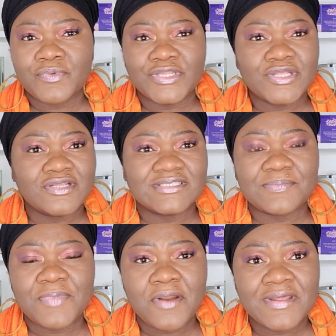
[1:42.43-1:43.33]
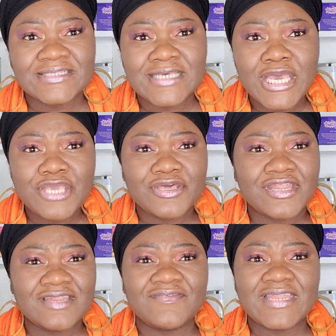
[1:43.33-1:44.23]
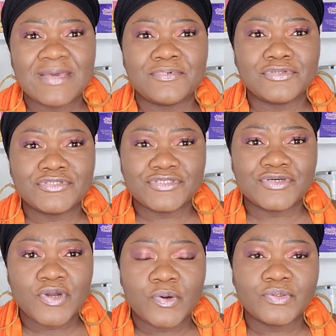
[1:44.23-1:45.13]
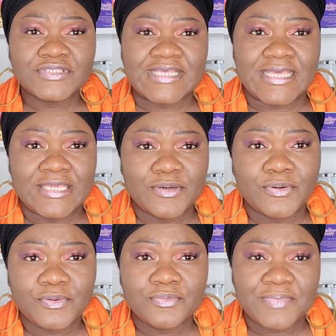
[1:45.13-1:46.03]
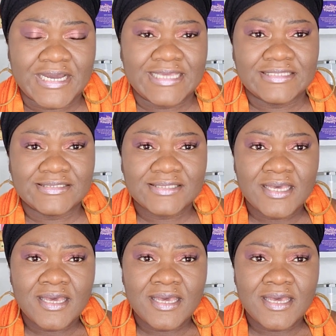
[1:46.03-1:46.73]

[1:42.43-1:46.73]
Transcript: When you lose a parent, you're not even able to go say your goodbyes.